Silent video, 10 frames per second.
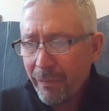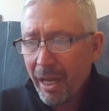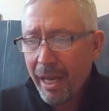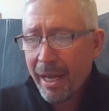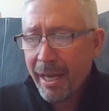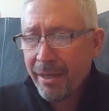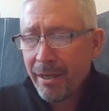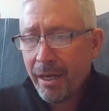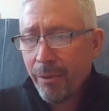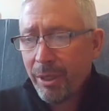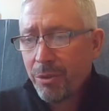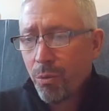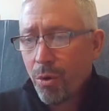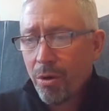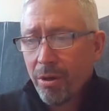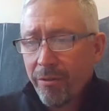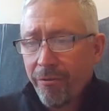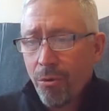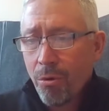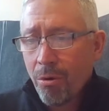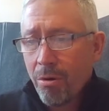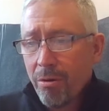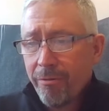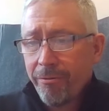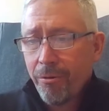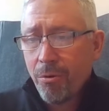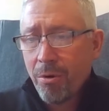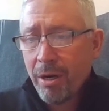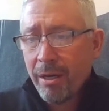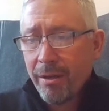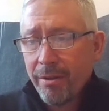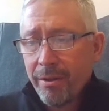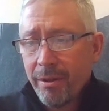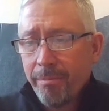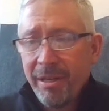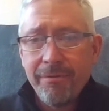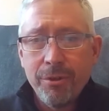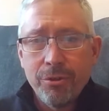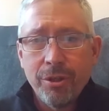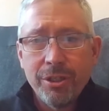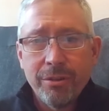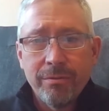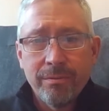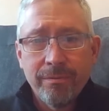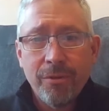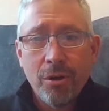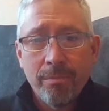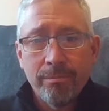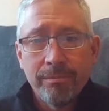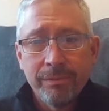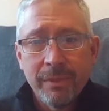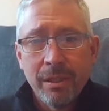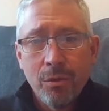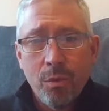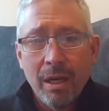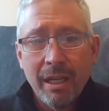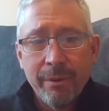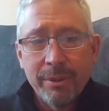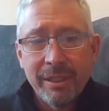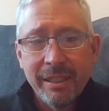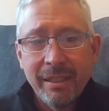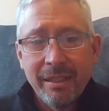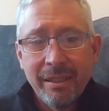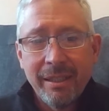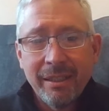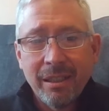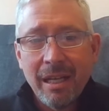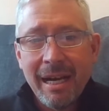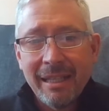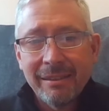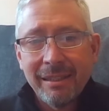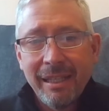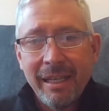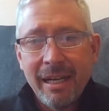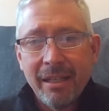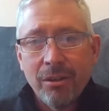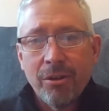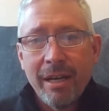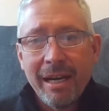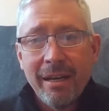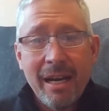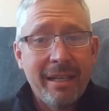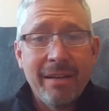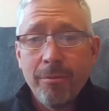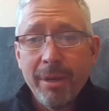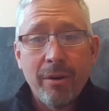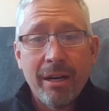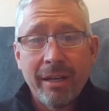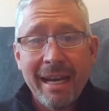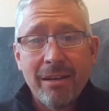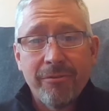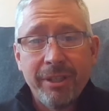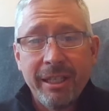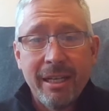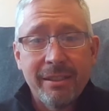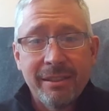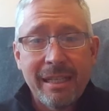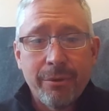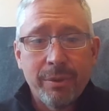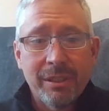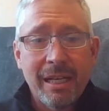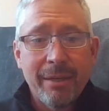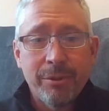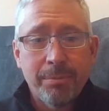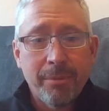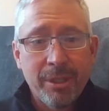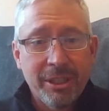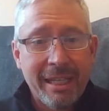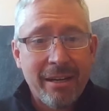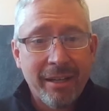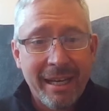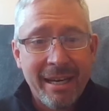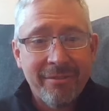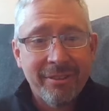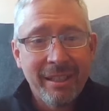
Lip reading: and I went to work for the beef nutrition farm while I was in class. And I learned I'd never been around cattle feed. Southwest Iowa is pretty much cow-calf.